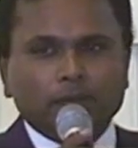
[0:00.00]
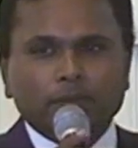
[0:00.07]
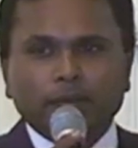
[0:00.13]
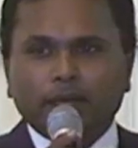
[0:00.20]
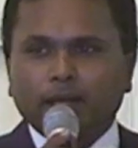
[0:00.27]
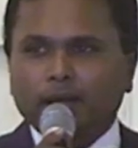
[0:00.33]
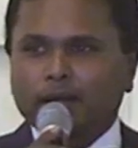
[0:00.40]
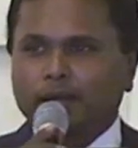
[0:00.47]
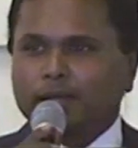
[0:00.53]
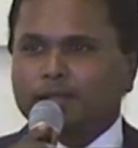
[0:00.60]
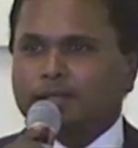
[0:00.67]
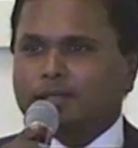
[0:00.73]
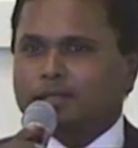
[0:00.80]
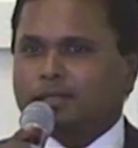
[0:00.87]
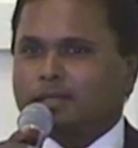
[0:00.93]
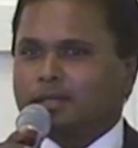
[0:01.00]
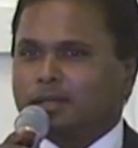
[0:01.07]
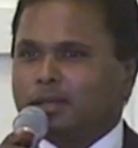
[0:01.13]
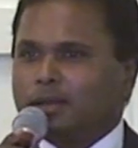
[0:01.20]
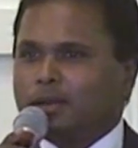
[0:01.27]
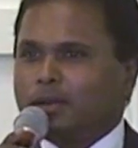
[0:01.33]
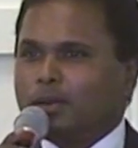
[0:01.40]
Because
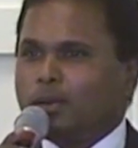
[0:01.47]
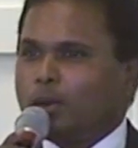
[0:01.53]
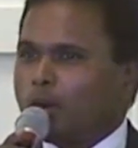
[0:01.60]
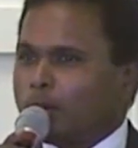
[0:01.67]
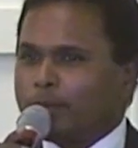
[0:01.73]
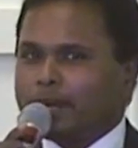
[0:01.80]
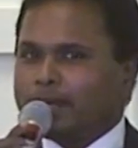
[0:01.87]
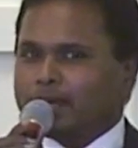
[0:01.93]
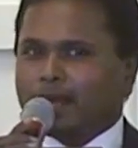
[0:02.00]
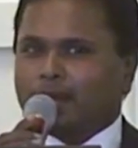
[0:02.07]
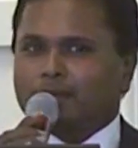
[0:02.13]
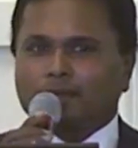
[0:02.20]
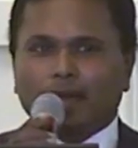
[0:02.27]
nobody can